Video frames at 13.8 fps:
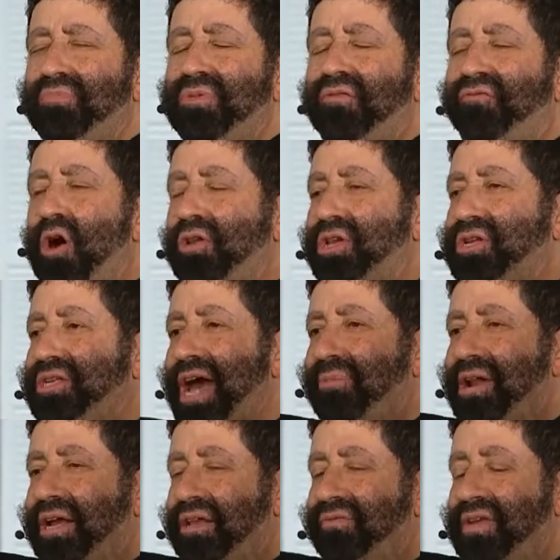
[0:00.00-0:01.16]
up the fallen
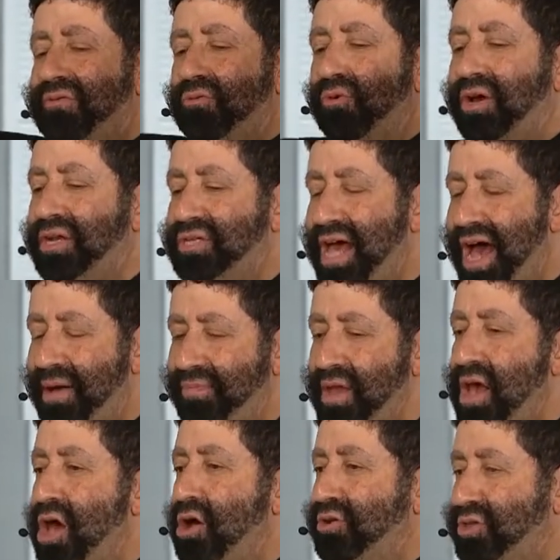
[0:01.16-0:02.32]
tabernacle of David. What is that?
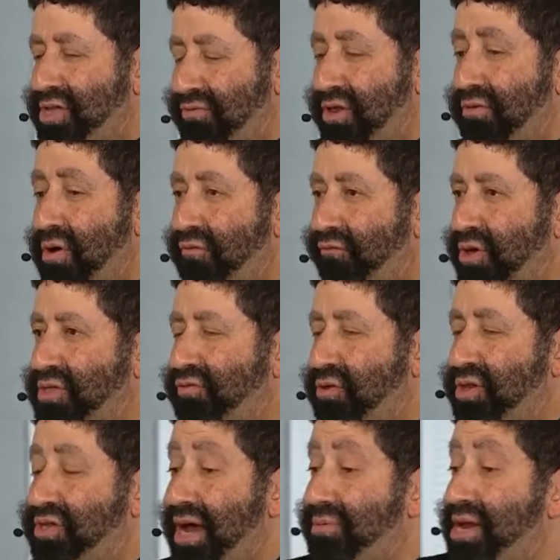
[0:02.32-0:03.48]
Several things. Well, first of
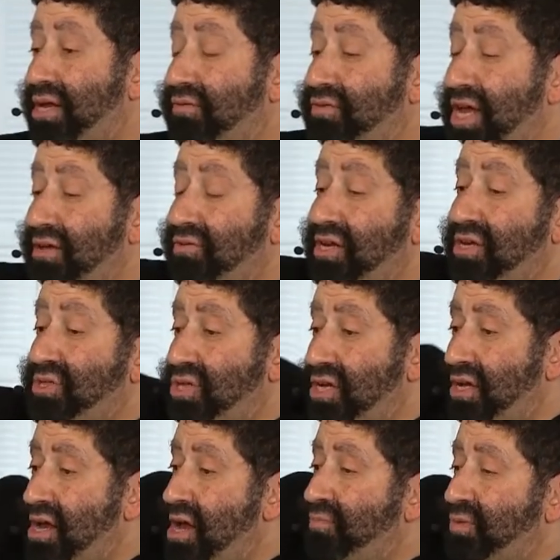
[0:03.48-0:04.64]
all, the tabernacle of David is
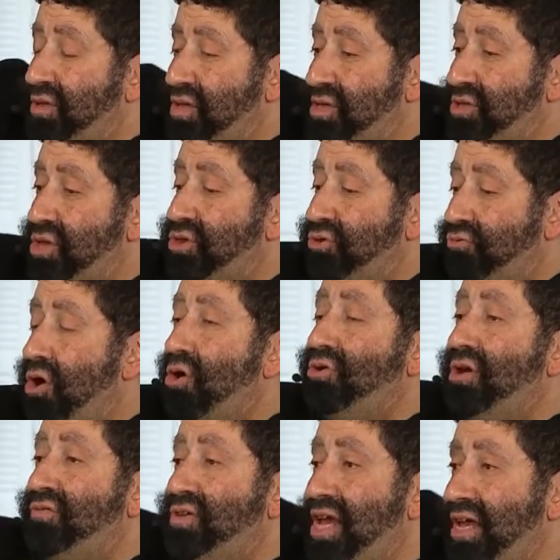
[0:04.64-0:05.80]
the
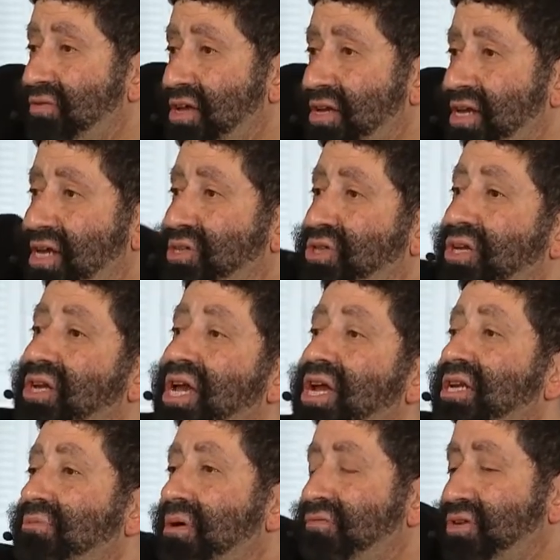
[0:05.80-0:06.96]
throne of David. It's the
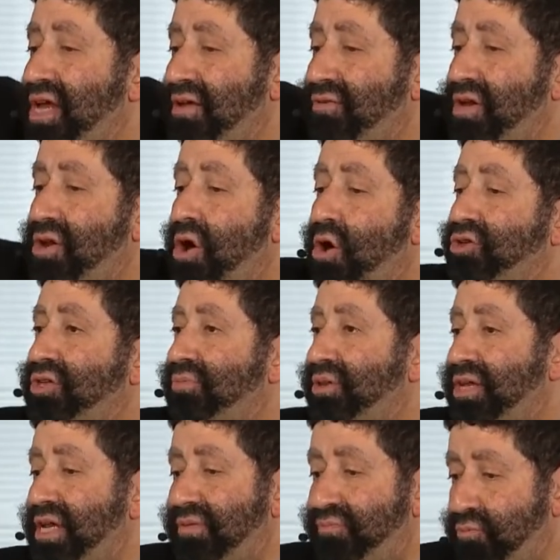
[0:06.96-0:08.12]
kingdom of David.
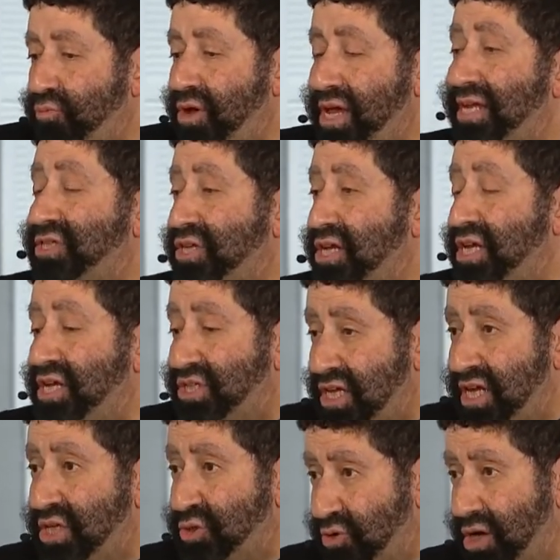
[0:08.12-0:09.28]
Ultimately, it's
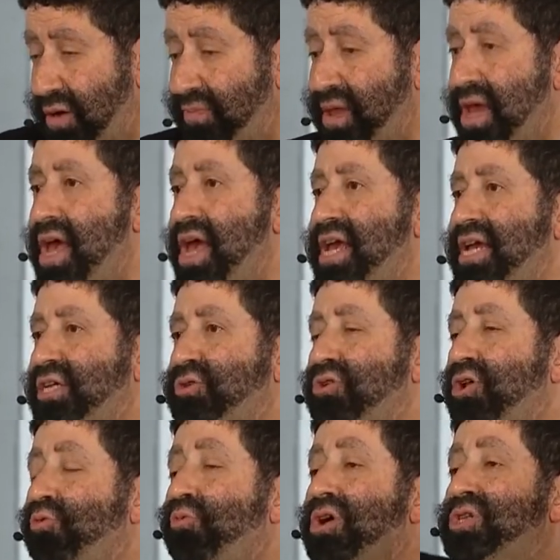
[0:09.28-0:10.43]
Israel.
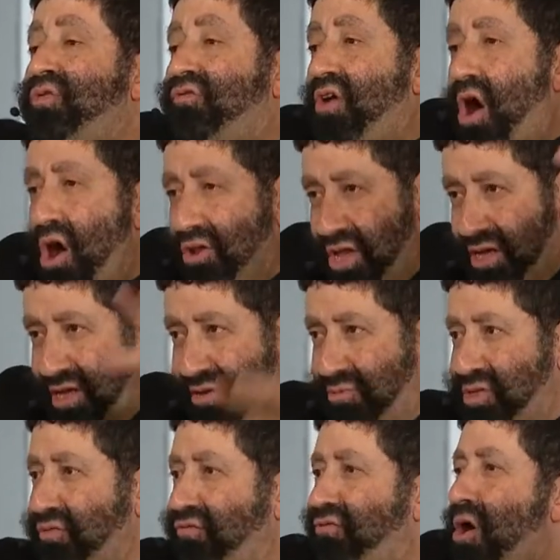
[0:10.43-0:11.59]
Israel was fallen. It
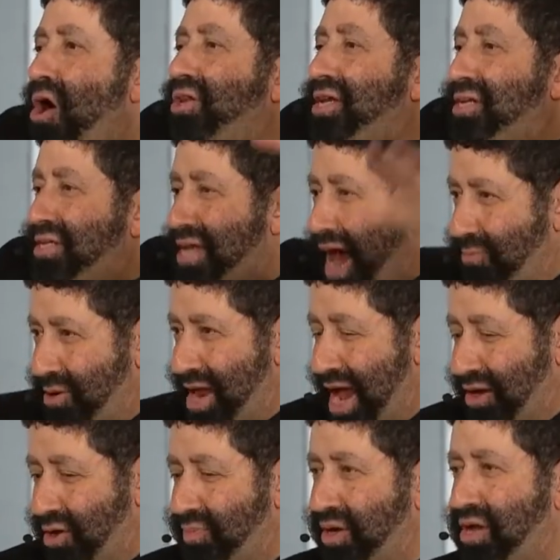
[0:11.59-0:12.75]
was a fallen
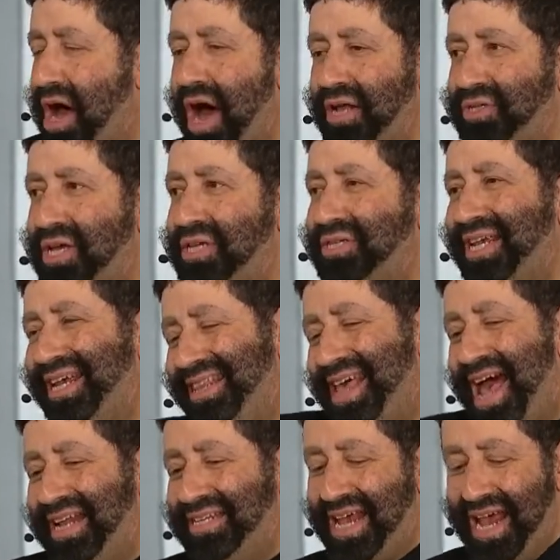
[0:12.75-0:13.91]
tabernacle. But God says, in
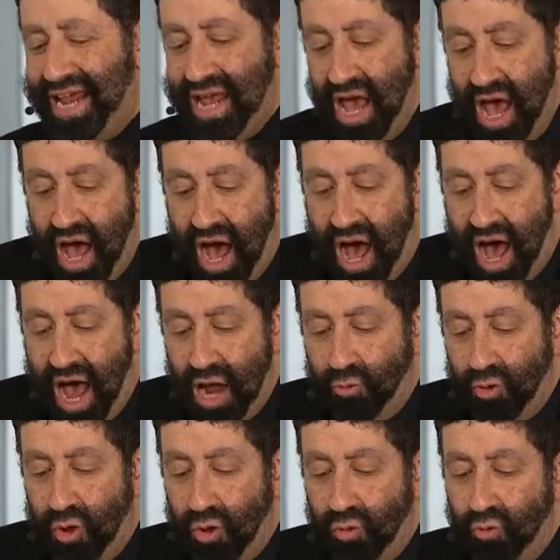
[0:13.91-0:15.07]
that day, I
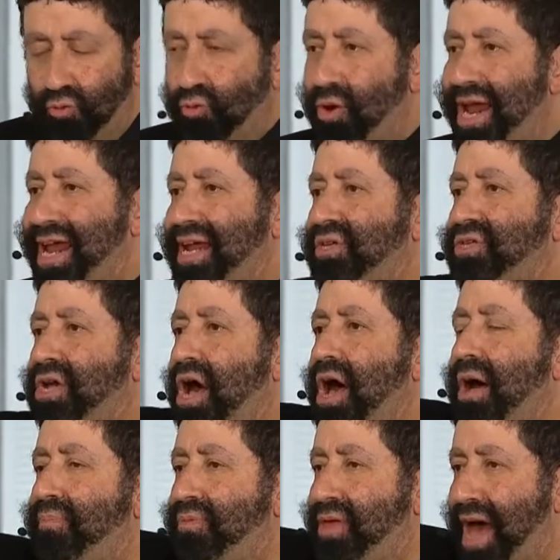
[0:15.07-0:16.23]
will raise
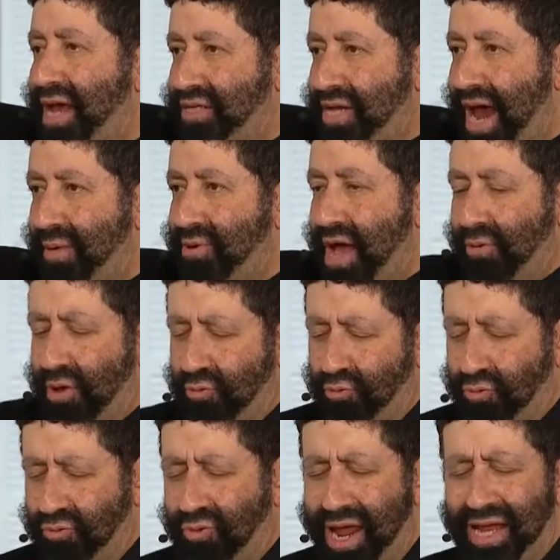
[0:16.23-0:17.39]
up that tabernacle. I
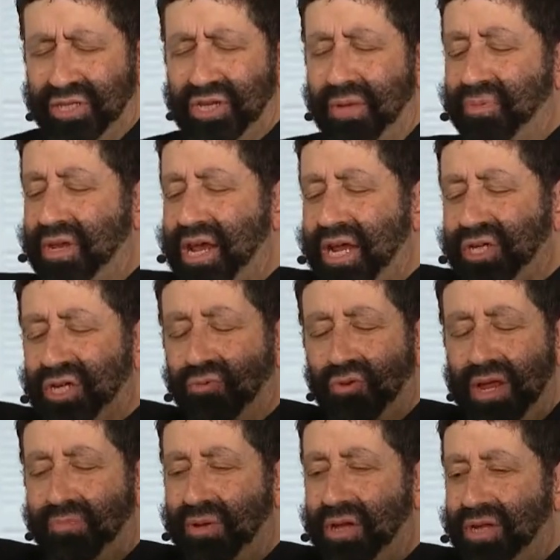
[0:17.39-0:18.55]
will raise up the nation,
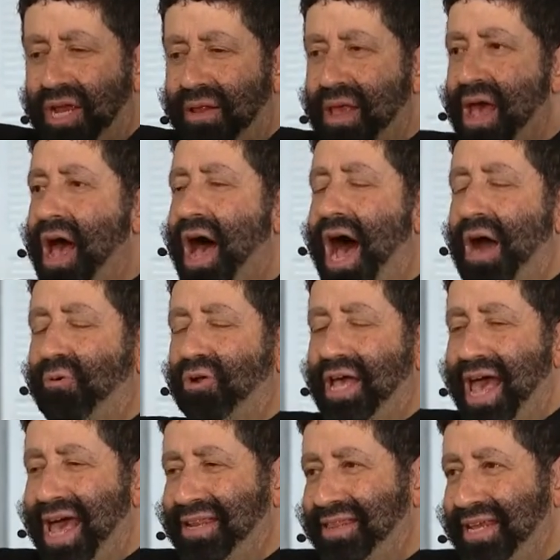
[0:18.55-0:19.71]
rebuild it. I will
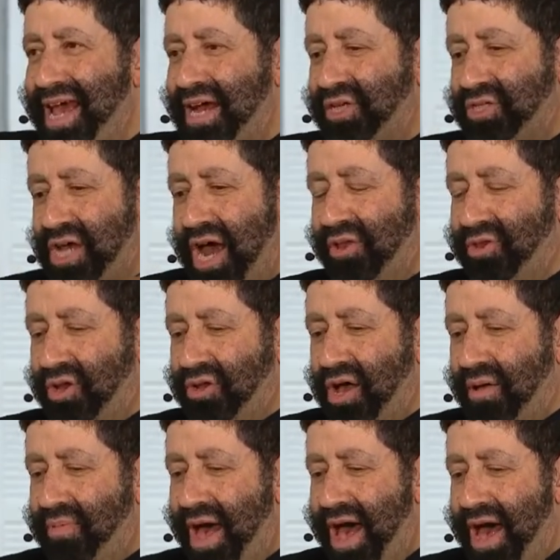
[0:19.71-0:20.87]
end the exile. They'll
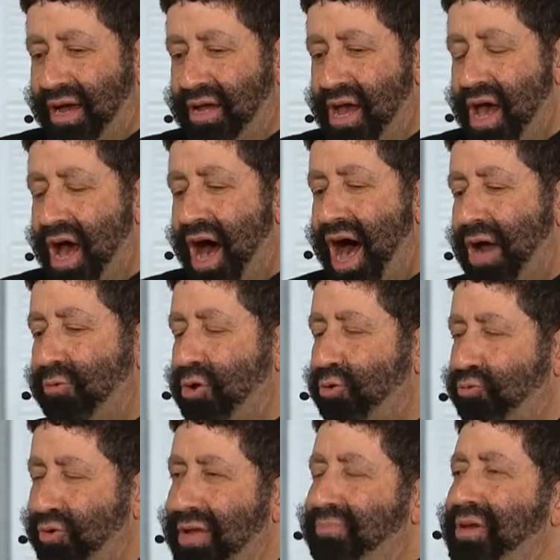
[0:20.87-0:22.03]
come back. I
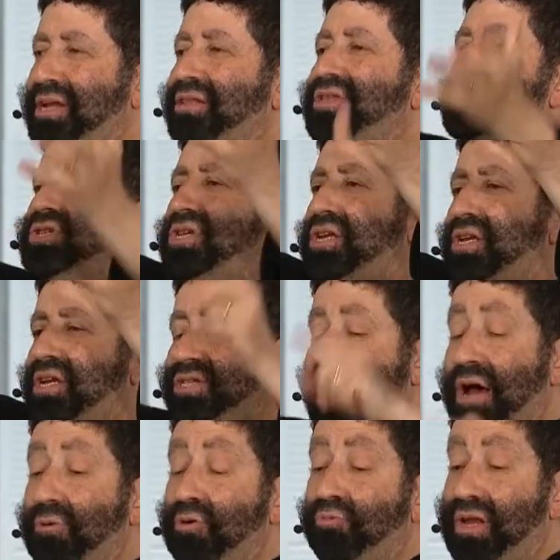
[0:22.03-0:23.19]
will rebuild the cities.
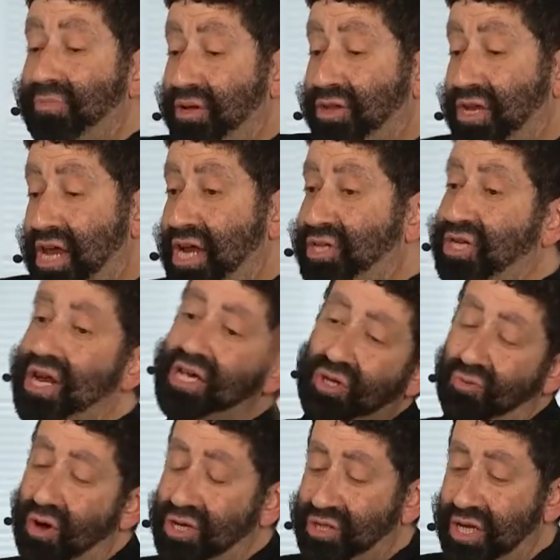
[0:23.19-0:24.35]
I will rebuild the nation as
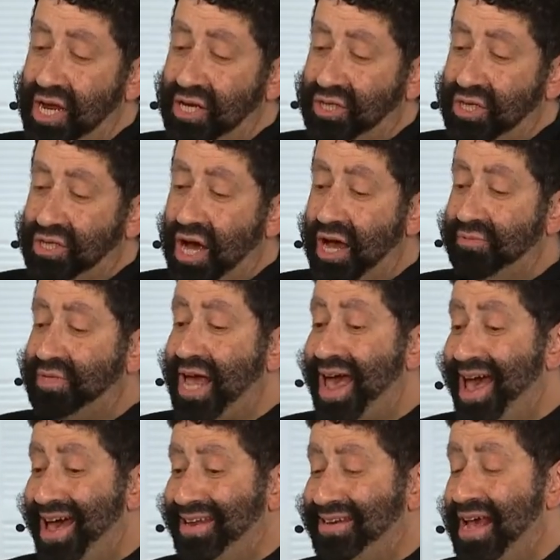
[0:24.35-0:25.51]
it was in ancient times.
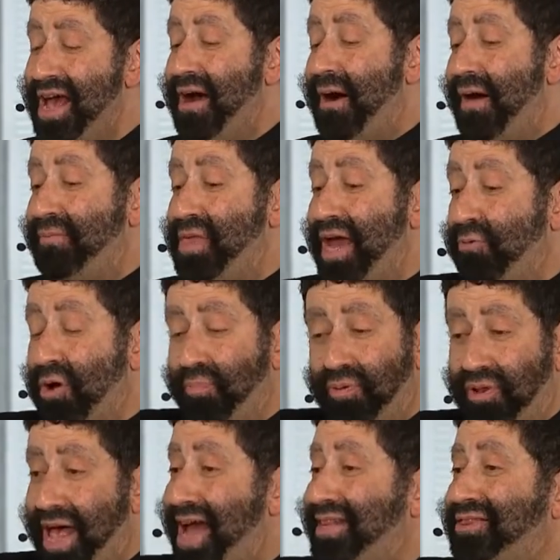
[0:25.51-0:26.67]
And they will
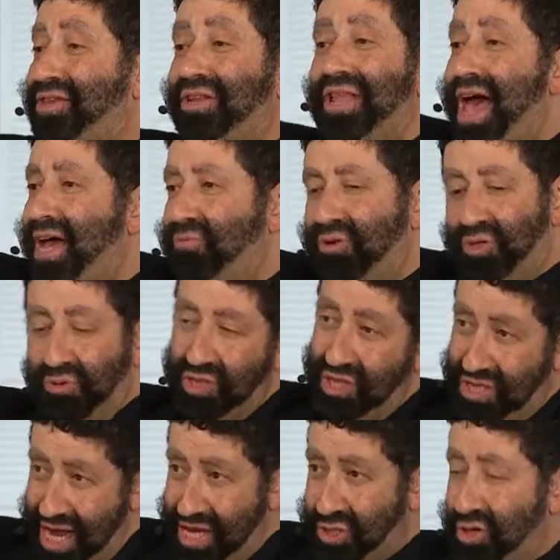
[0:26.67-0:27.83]
plant the land, which was
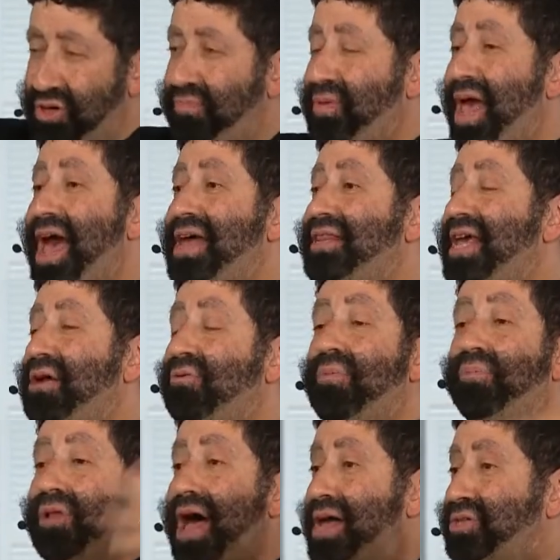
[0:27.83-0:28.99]
a desert, and they
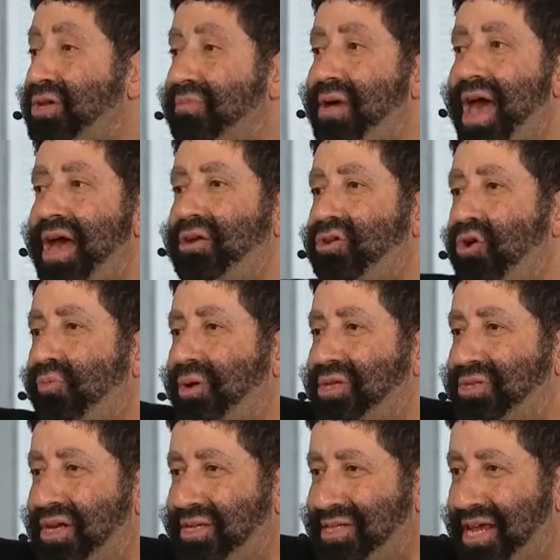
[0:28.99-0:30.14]
will blossom, and
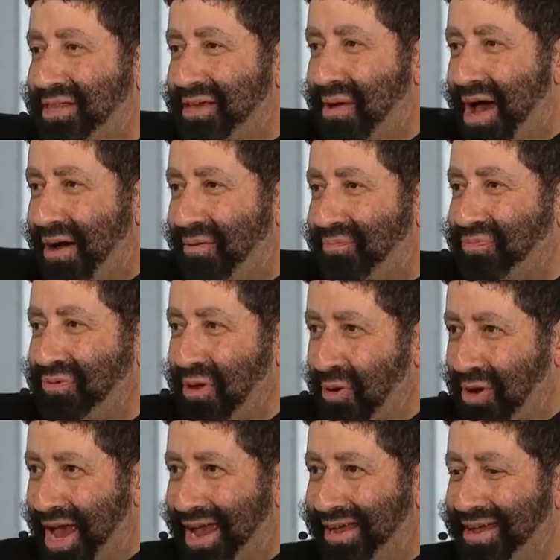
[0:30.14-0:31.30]
nobody's going to take them out.
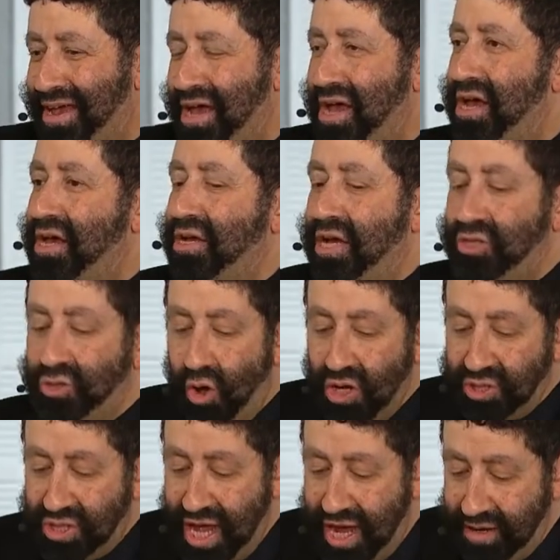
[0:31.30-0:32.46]
Okay. That's
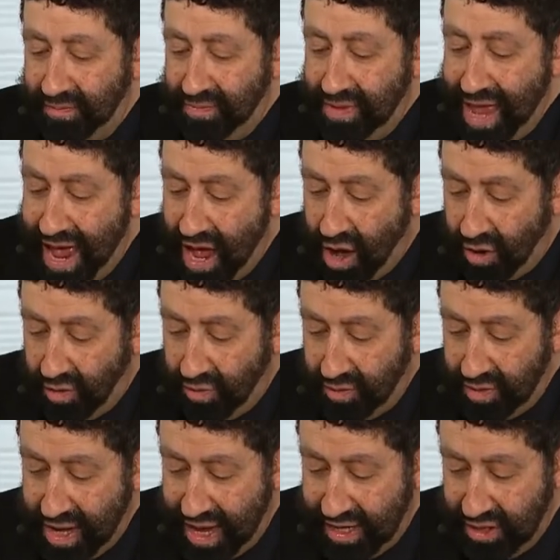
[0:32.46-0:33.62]
all said. Now
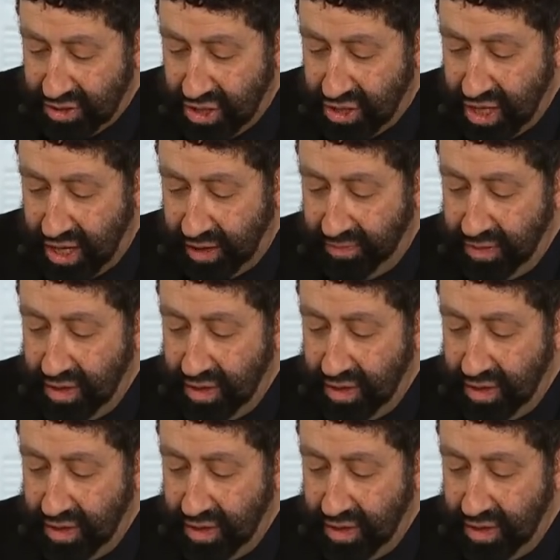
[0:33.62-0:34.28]
here's the thing.